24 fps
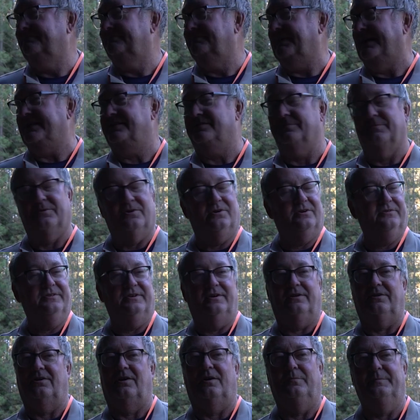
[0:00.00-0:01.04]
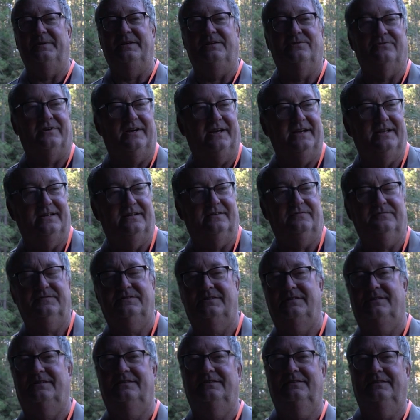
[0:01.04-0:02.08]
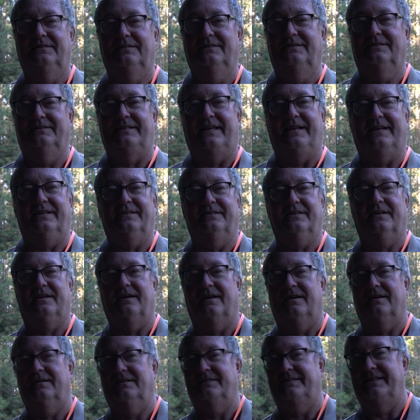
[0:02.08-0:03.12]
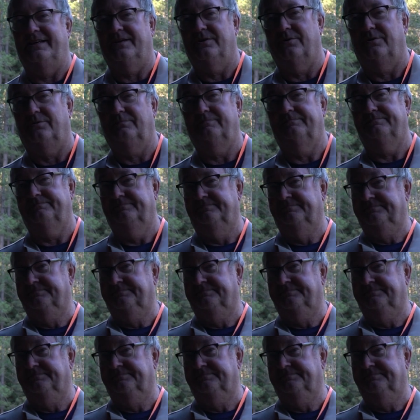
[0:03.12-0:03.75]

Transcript: by tomorrow they'll all be dry enough to take in the car and take home